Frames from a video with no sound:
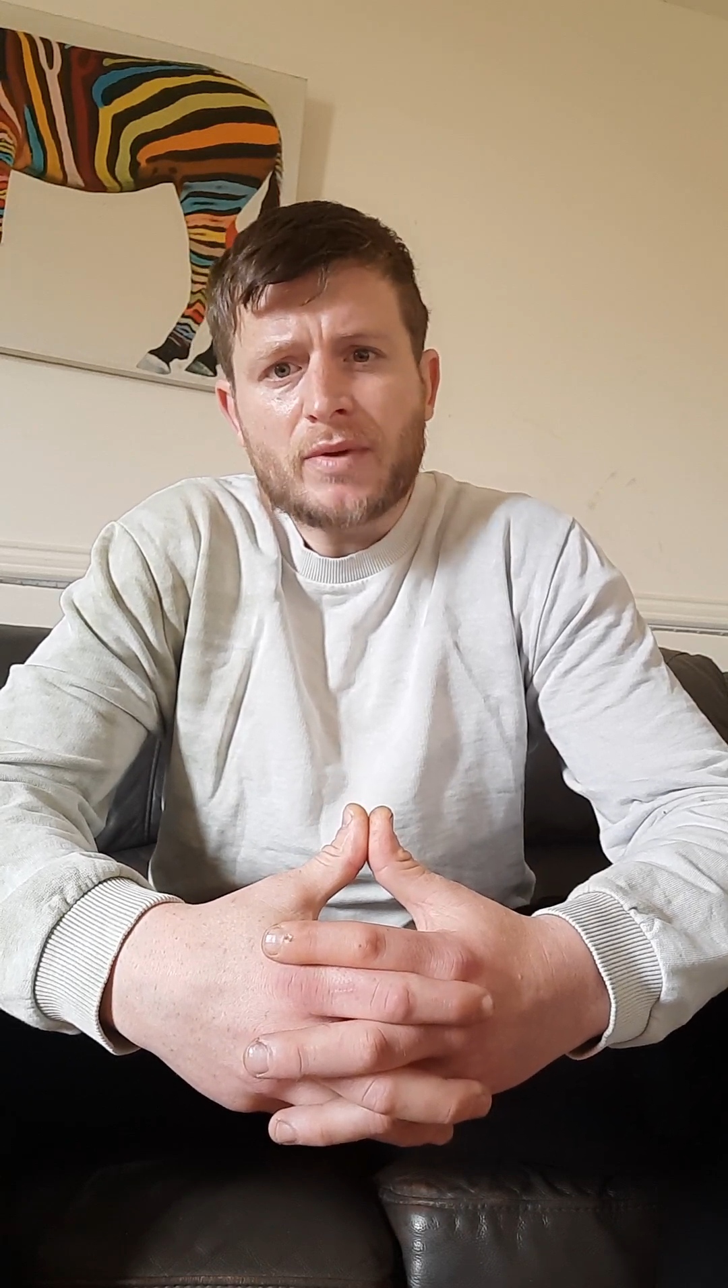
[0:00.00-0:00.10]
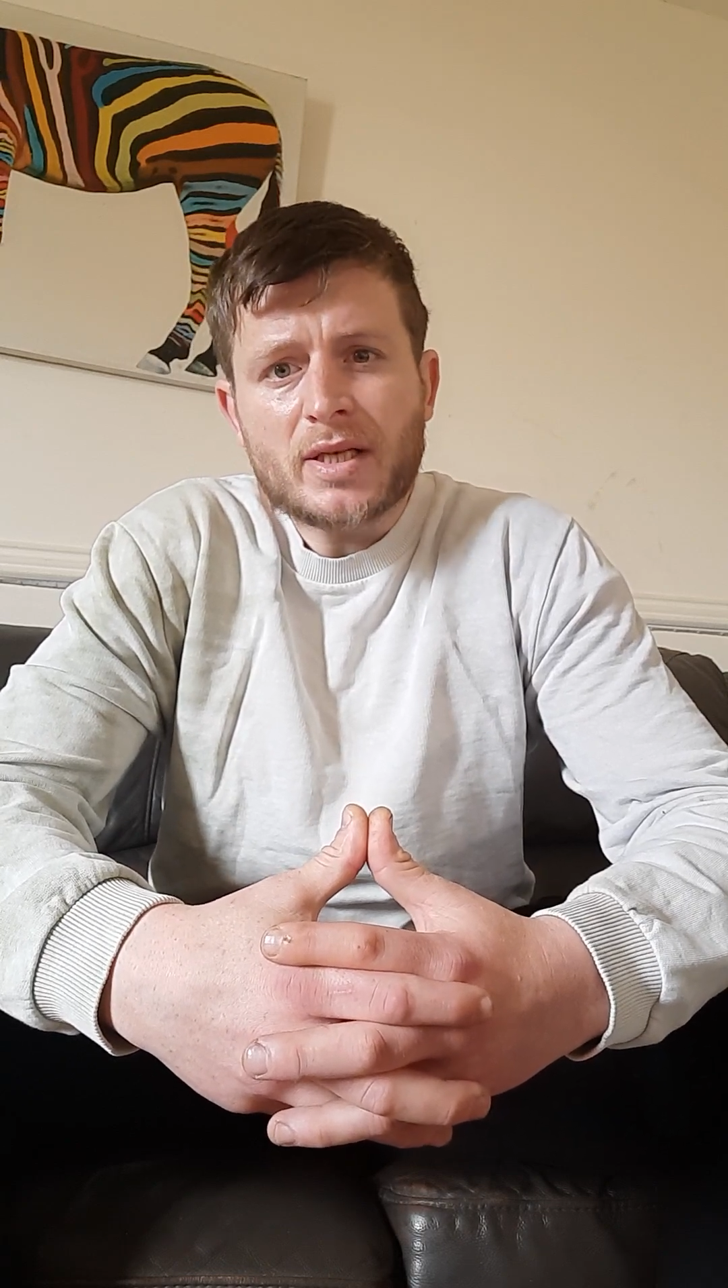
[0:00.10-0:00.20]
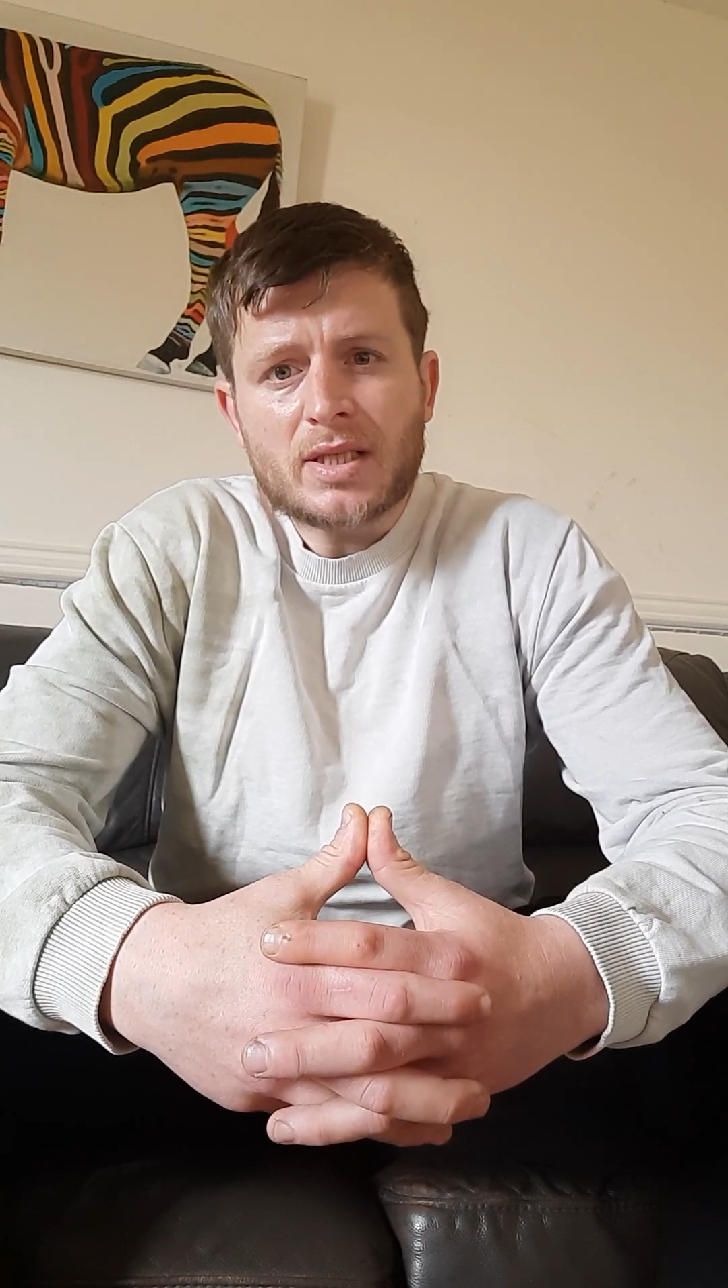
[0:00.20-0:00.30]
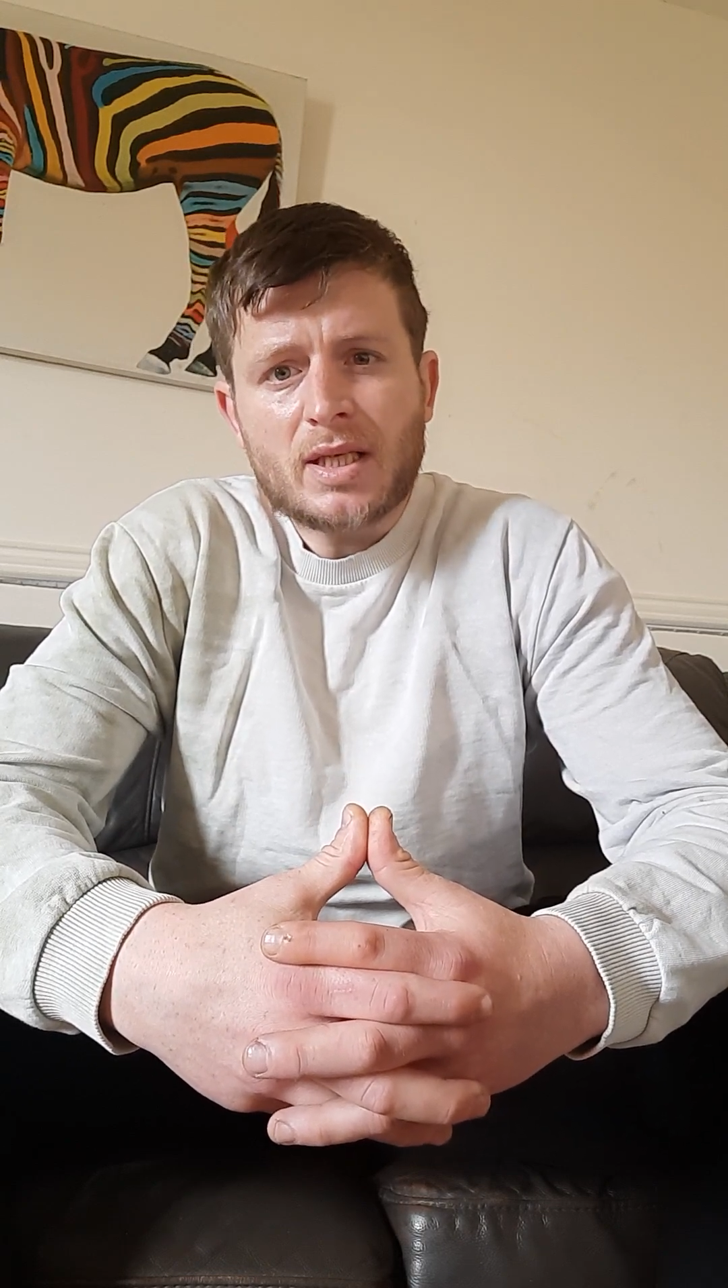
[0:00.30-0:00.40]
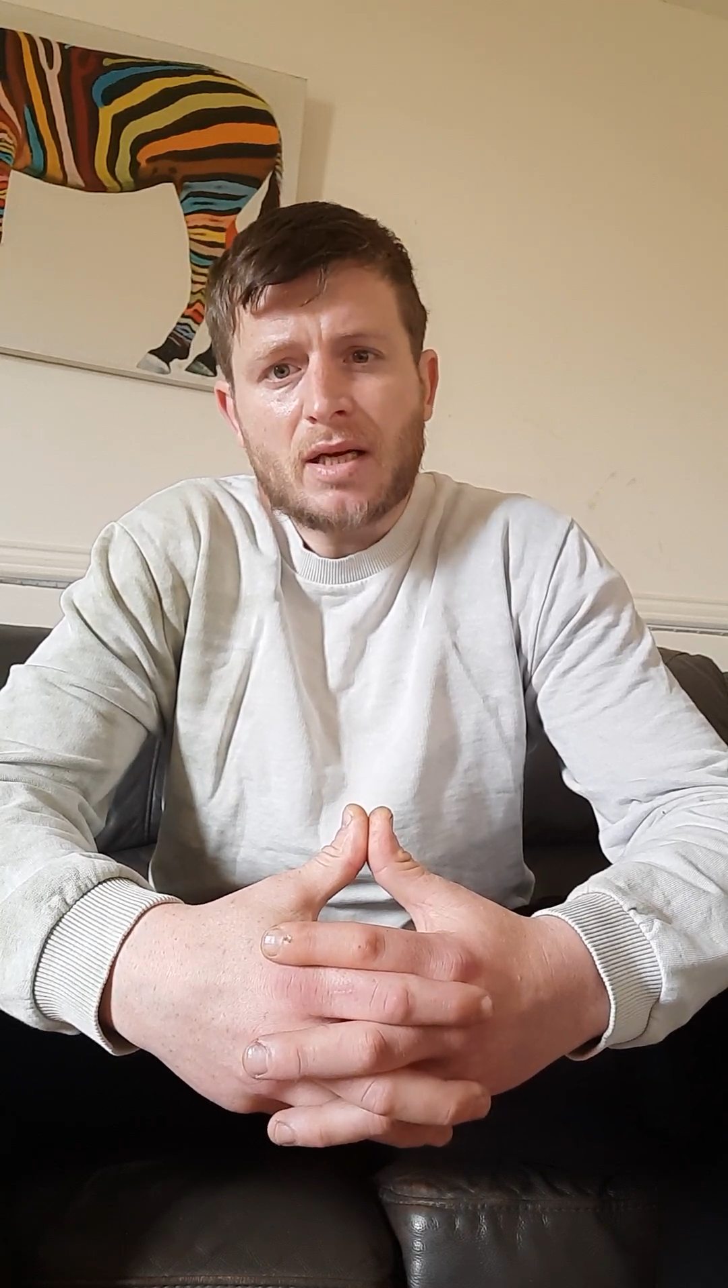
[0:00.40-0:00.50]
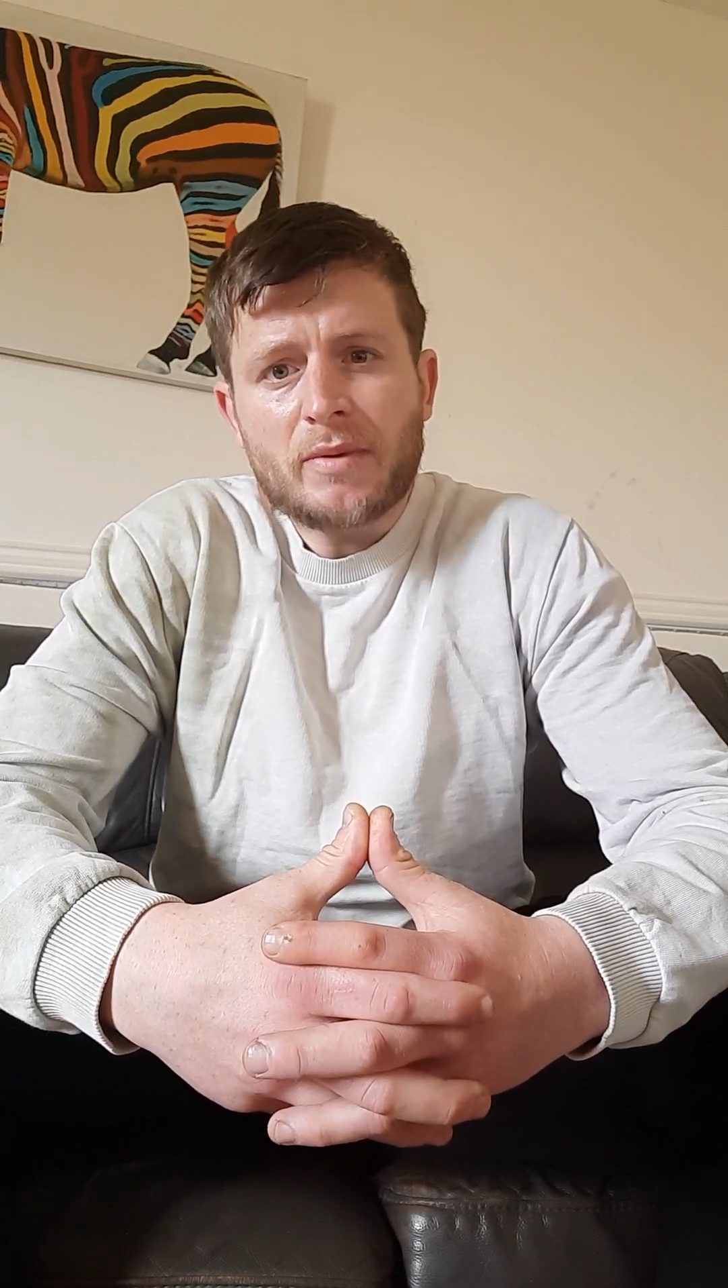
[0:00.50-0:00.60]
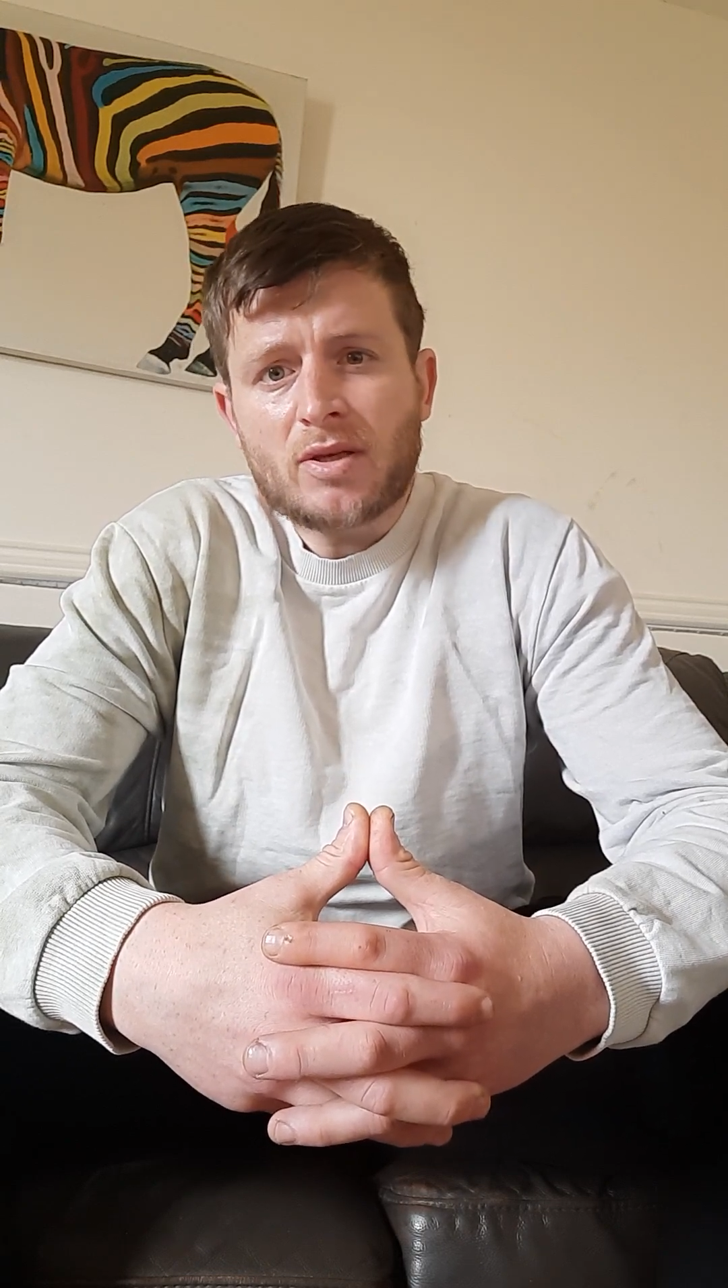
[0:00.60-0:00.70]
when I say that,